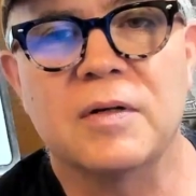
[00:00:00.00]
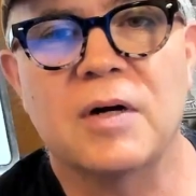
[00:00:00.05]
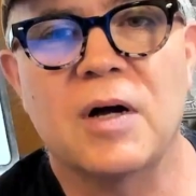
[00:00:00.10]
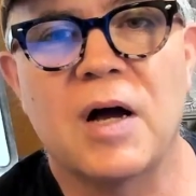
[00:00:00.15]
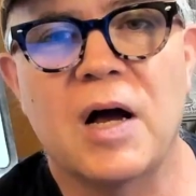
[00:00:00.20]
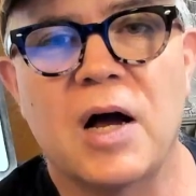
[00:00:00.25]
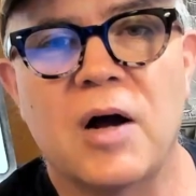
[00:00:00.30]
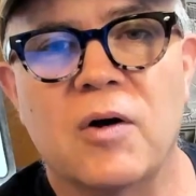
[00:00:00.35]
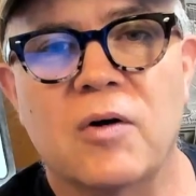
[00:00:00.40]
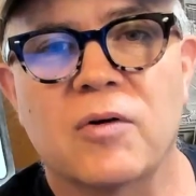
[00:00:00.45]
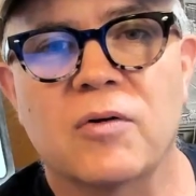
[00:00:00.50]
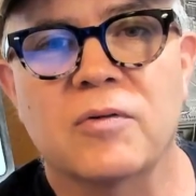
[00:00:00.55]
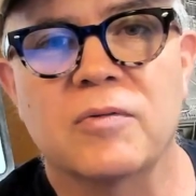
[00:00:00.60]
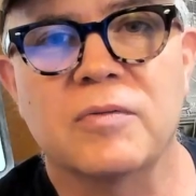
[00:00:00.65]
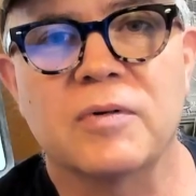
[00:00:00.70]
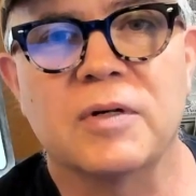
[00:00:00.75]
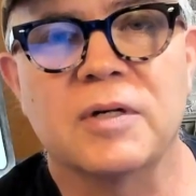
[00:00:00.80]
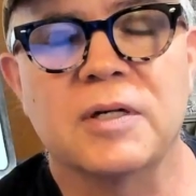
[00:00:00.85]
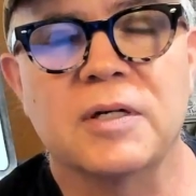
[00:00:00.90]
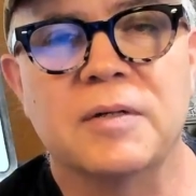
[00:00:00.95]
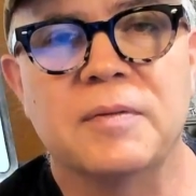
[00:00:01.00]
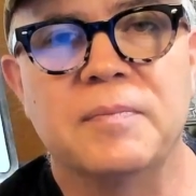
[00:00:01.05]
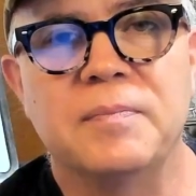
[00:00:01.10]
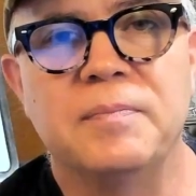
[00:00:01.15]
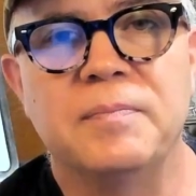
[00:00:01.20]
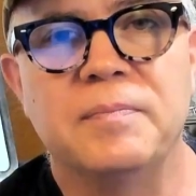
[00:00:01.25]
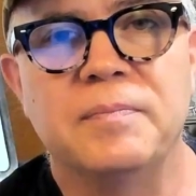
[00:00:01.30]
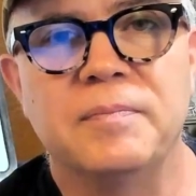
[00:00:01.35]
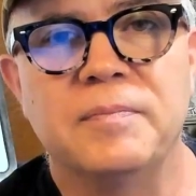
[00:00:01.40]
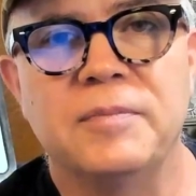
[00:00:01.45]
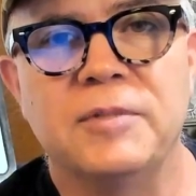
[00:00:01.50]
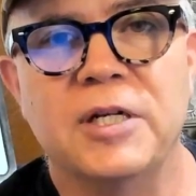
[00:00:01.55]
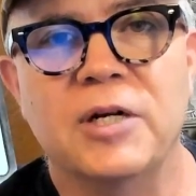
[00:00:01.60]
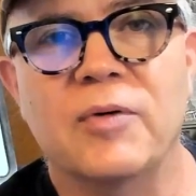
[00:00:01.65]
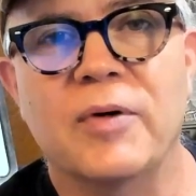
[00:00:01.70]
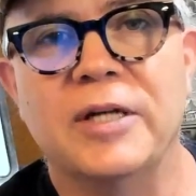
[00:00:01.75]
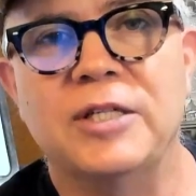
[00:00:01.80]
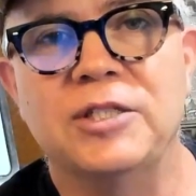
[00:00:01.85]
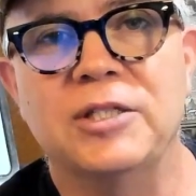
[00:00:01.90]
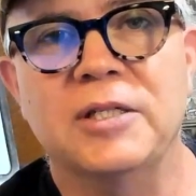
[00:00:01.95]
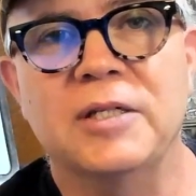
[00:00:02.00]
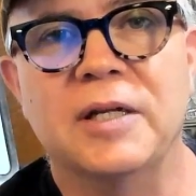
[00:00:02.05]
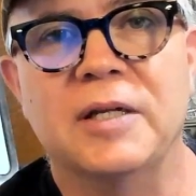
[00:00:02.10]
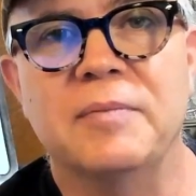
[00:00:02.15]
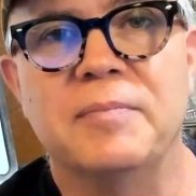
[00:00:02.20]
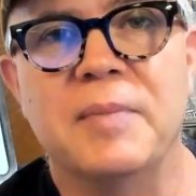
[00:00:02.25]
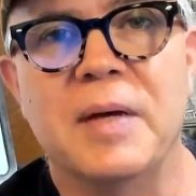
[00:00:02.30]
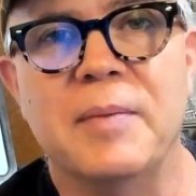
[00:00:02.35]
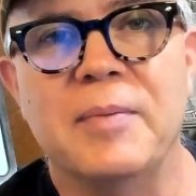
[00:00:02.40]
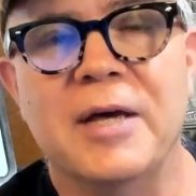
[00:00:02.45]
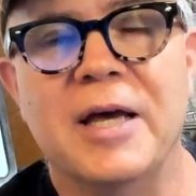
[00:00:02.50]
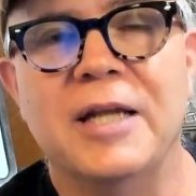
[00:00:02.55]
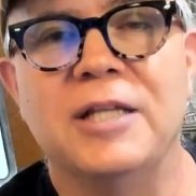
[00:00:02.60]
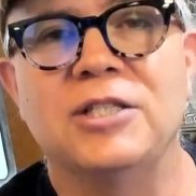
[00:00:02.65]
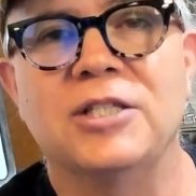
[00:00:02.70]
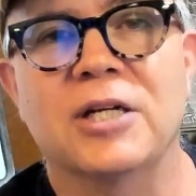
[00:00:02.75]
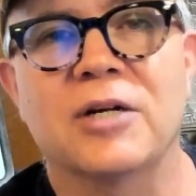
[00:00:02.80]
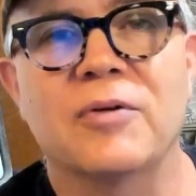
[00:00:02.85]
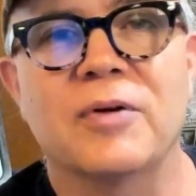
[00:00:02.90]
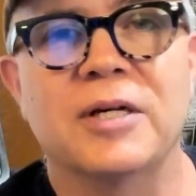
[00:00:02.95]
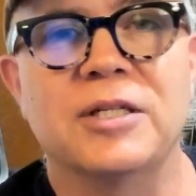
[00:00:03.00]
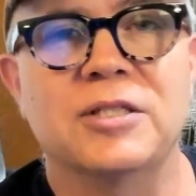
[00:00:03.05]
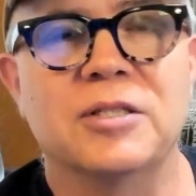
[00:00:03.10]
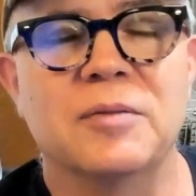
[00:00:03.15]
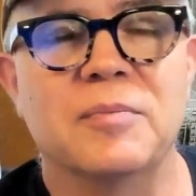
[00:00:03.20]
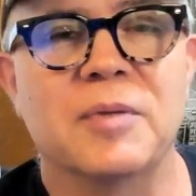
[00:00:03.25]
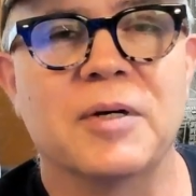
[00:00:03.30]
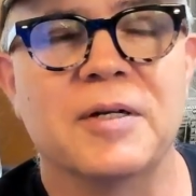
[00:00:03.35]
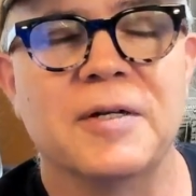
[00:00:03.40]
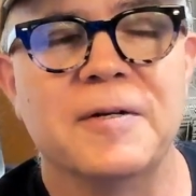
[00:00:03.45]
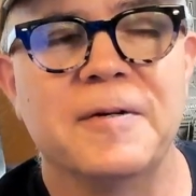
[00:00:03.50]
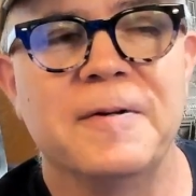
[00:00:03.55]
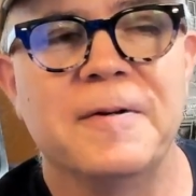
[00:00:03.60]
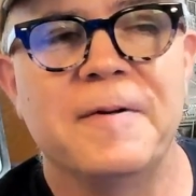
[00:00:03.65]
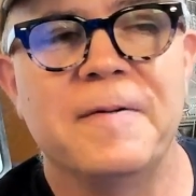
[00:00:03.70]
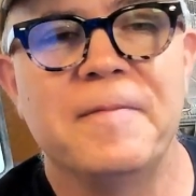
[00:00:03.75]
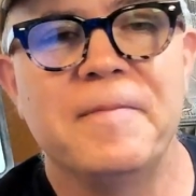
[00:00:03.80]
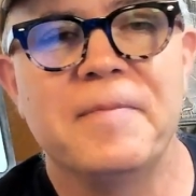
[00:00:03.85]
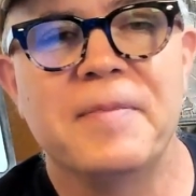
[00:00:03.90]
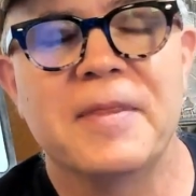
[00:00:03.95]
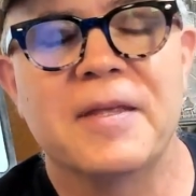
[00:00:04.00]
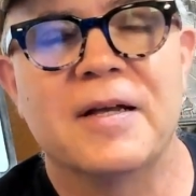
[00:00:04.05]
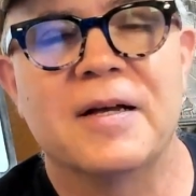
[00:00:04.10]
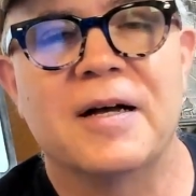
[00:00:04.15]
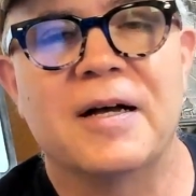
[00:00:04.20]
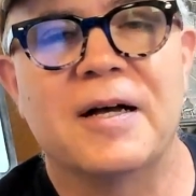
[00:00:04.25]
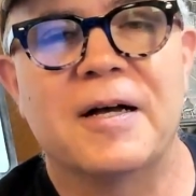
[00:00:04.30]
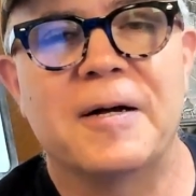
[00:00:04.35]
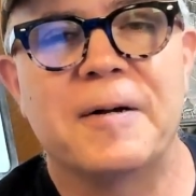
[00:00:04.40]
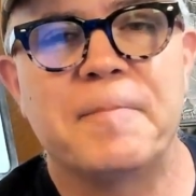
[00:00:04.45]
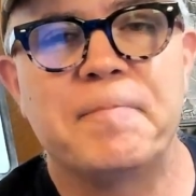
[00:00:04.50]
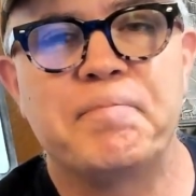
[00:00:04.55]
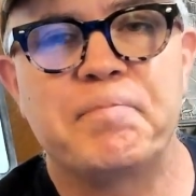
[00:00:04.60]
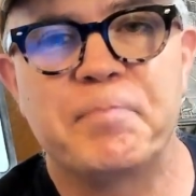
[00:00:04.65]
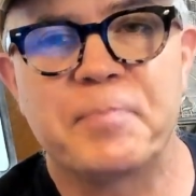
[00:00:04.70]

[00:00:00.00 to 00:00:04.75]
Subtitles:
our generation, and maybe any generation. But